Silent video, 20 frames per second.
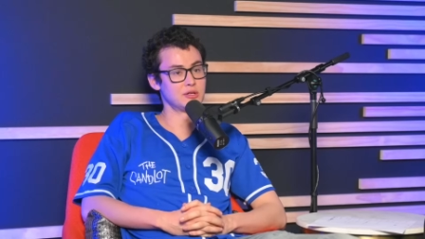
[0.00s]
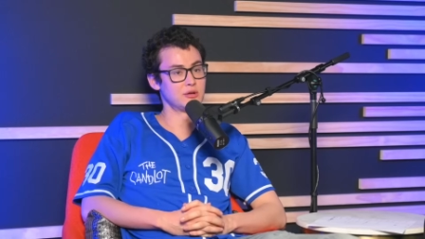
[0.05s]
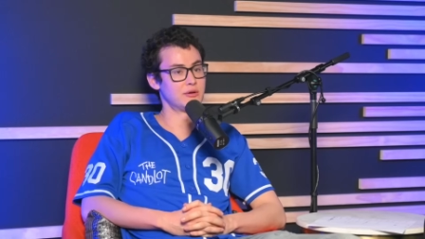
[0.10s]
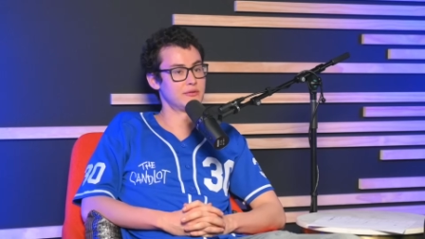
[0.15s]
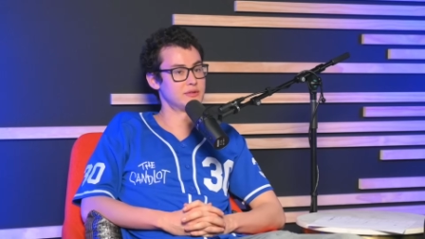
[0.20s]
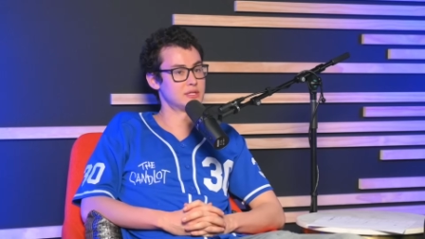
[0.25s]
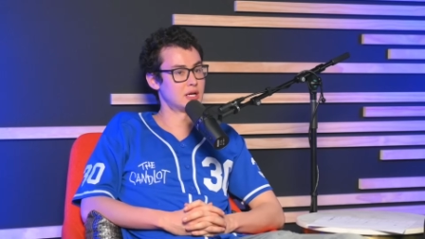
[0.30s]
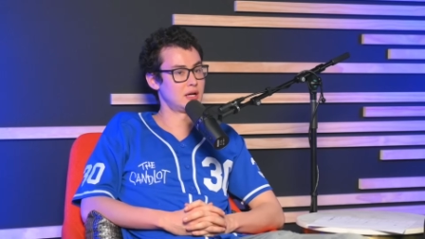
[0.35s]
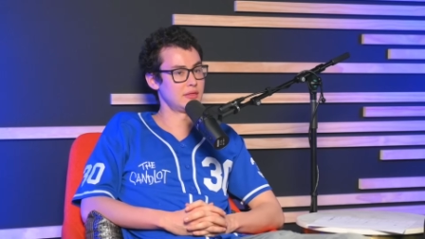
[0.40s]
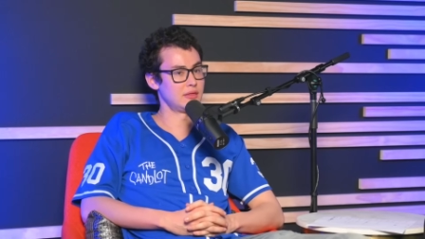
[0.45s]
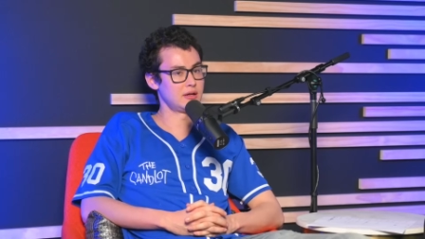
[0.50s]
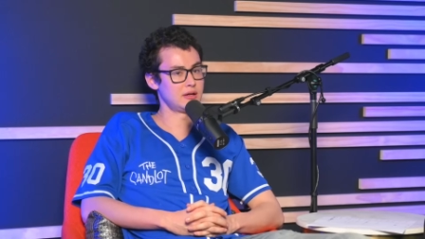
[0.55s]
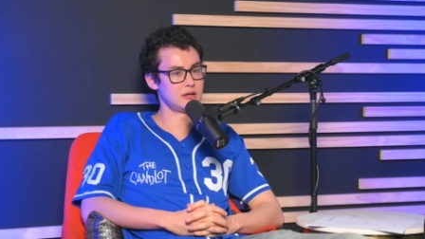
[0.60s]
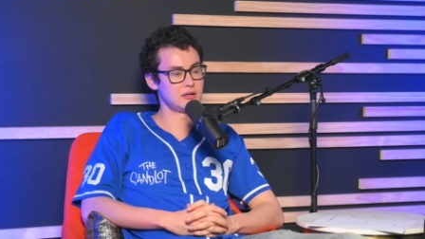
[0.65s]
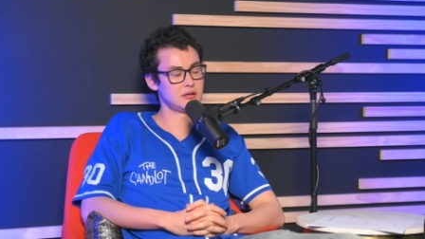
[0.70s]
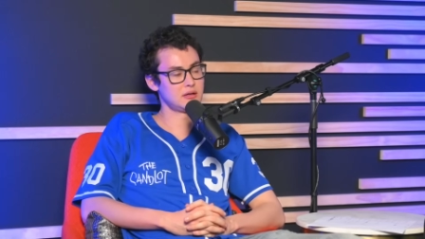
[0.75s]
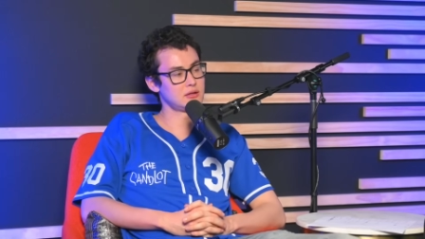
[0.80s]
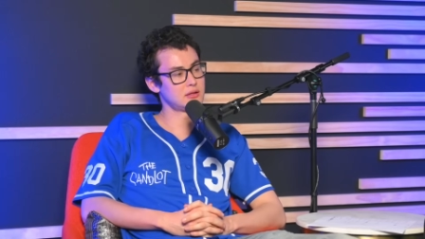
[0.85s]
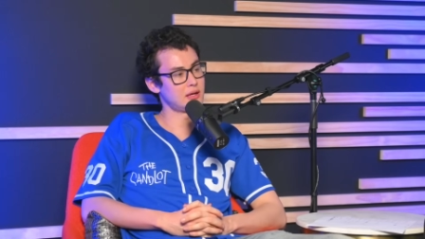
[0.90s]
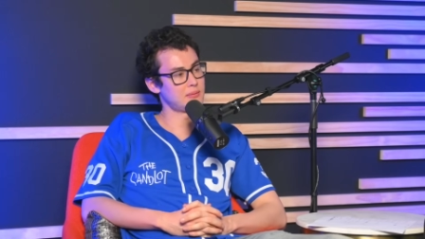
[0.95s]
to have done
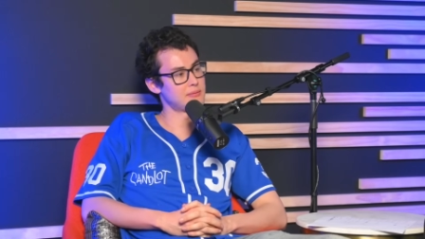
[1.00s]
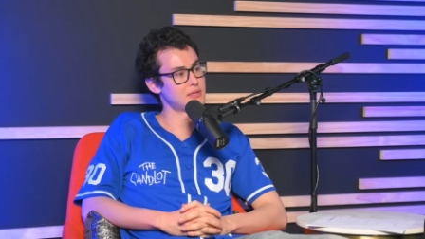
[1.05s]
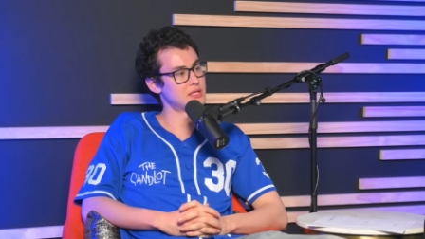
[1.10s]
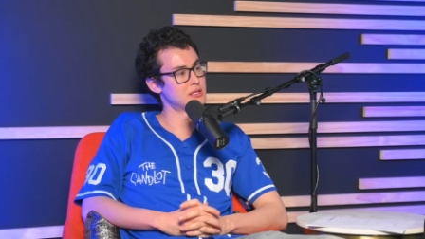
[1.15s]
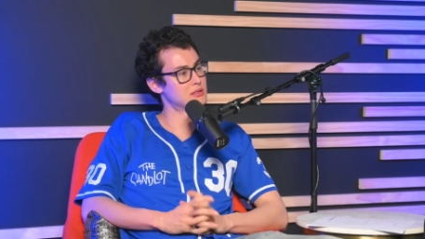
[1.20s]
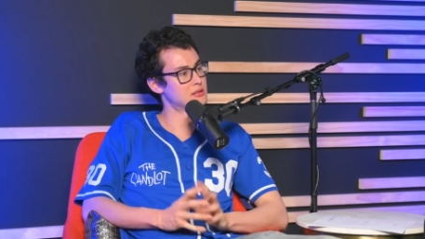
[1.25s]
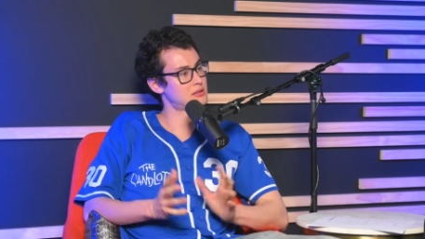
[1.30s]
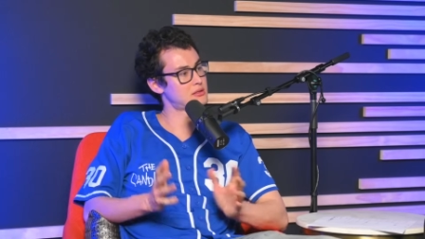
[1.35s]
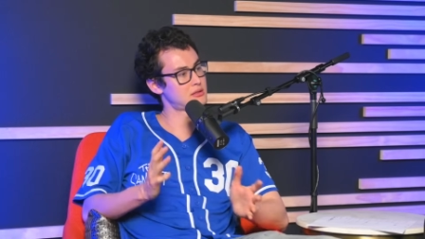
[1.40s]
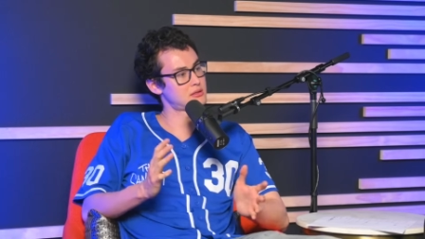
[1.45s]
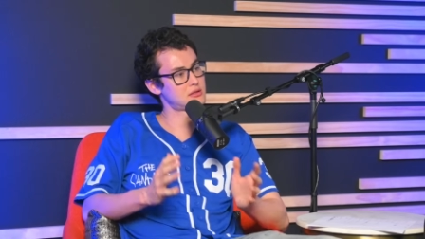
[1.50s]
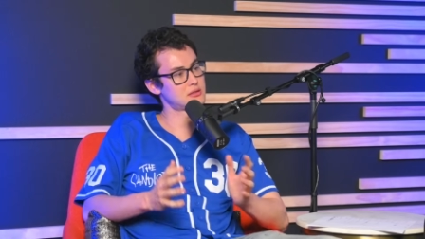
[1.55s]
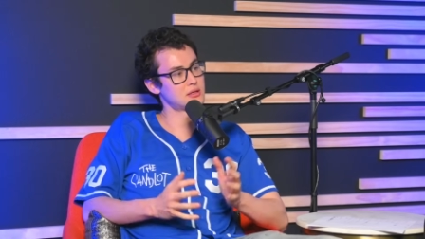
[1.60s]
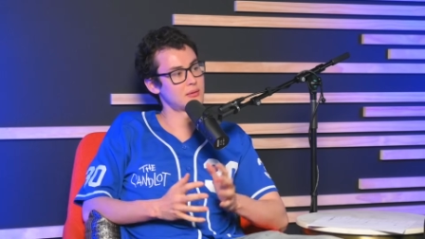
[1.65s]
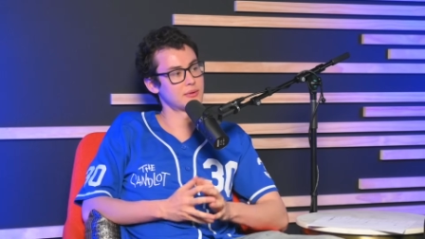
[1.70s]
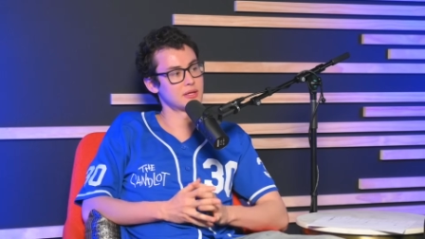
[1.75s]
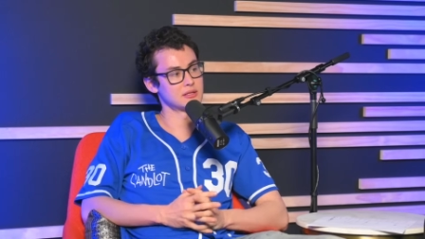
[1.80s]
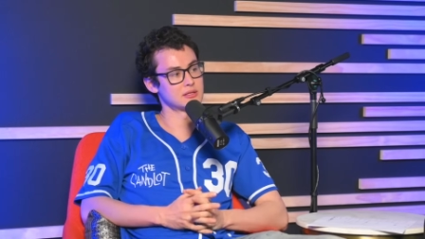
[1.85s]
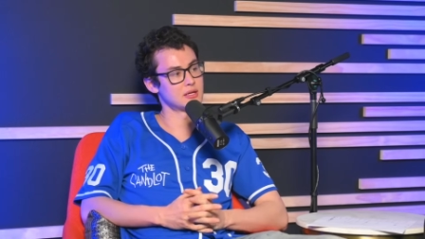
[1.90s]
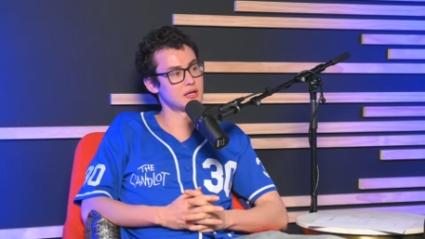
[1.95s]
that, that means
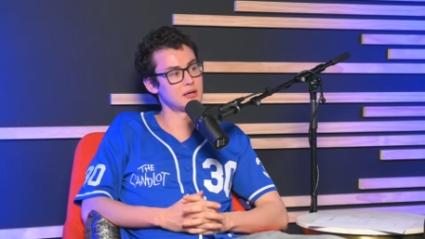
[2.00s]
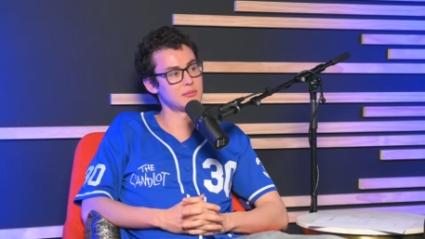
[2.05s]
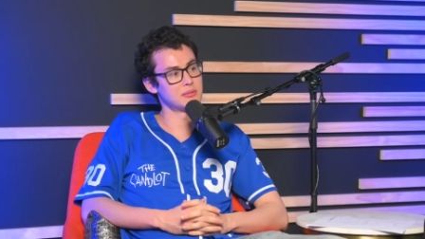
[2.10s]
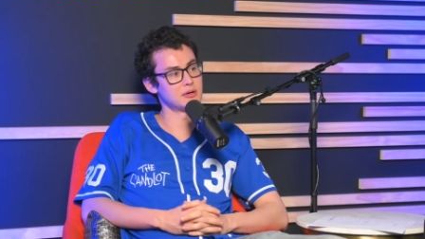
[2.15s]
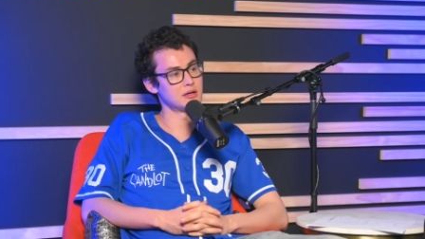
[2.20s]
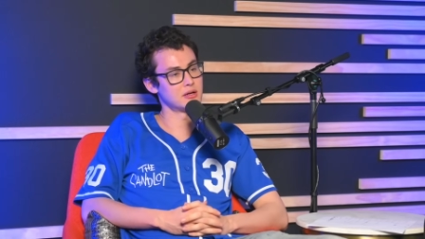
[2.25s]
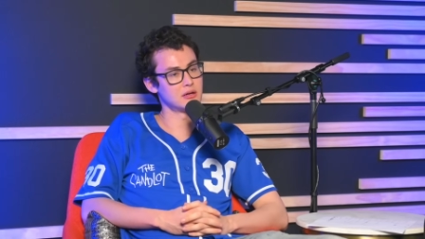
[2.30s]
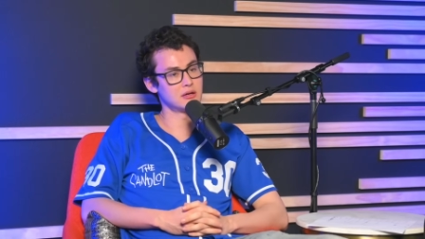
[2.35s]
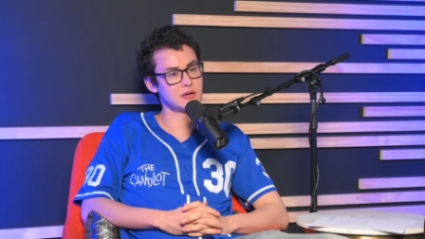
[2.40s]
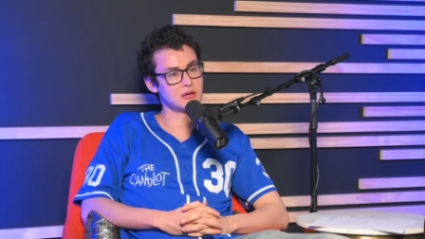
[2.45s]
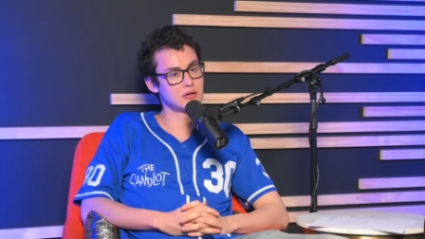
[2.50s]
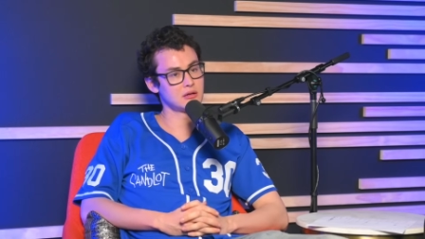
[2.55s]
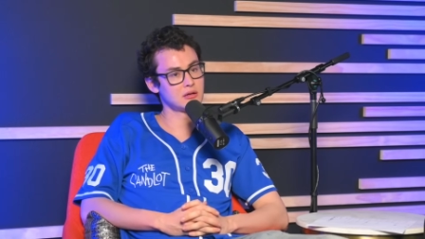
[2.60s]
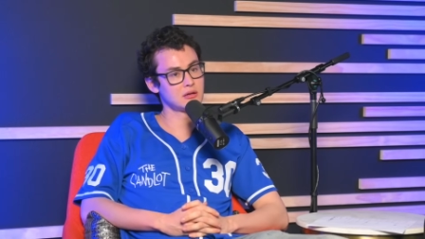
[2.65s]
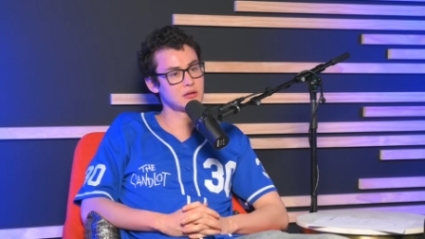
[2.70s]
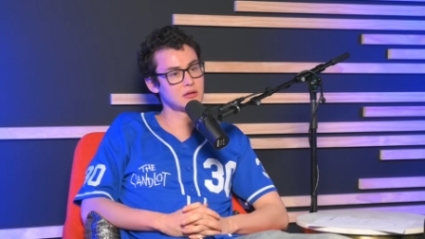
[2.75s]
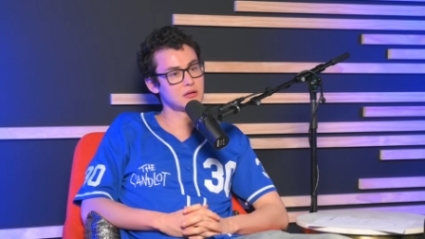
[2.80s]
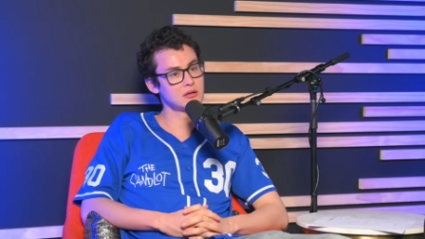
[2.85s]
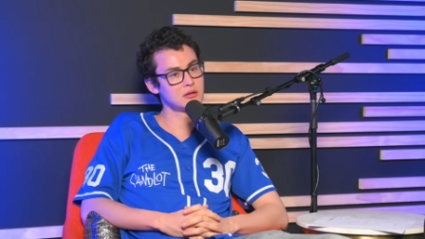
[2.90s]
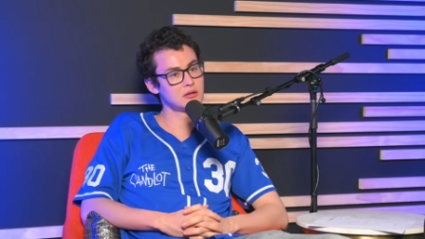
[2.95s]
something's up. Make money right? off
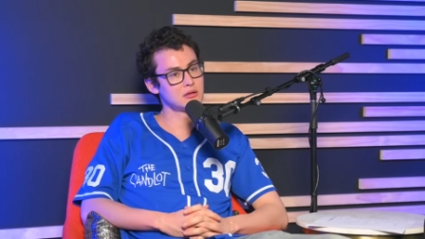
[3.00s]
of, of